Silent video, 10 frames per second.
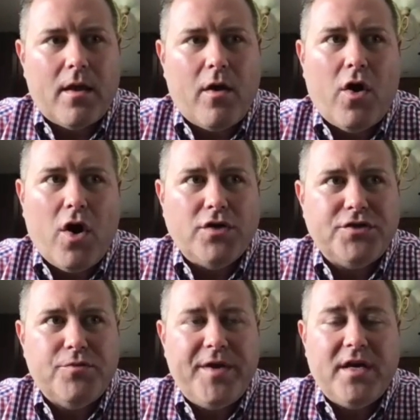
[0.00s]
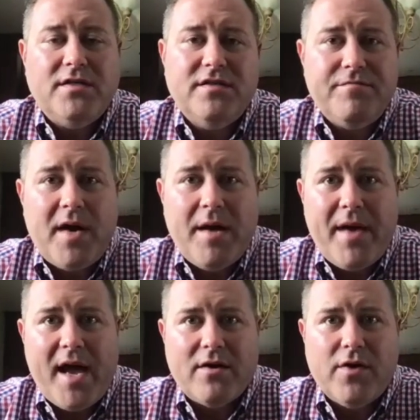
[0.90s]
are also because of my
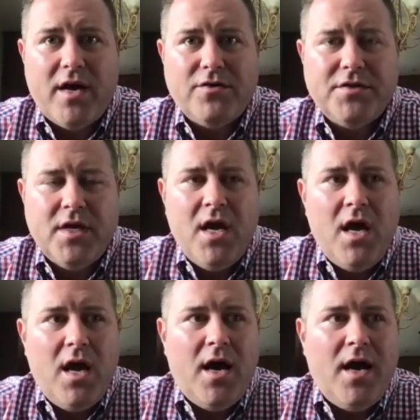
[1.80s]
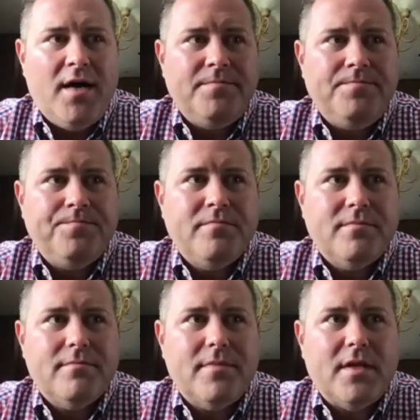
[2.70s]
background. Um,
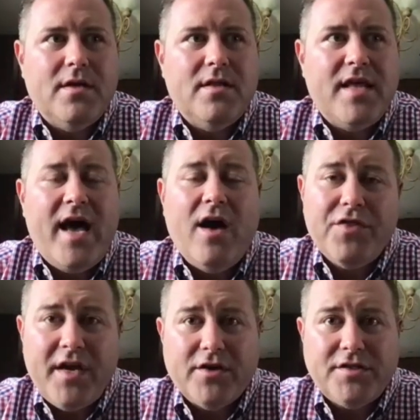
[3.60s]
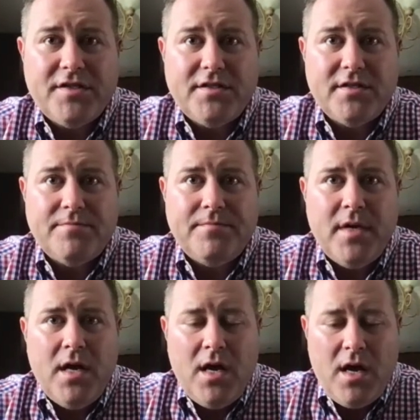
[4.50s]
the healthcare system.
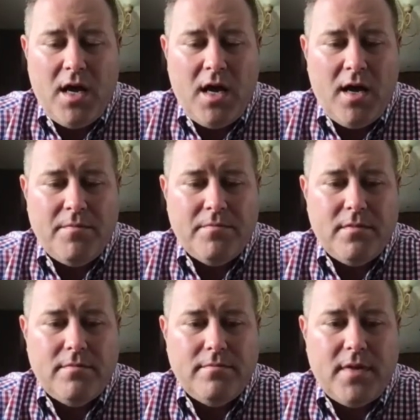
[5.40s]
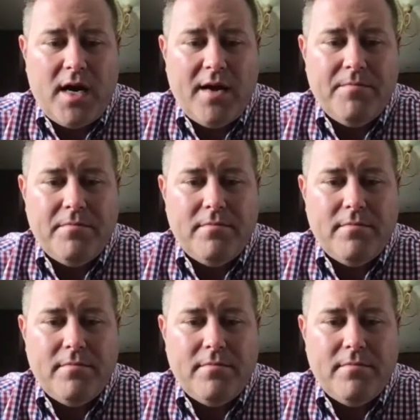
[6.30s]
Um, I'm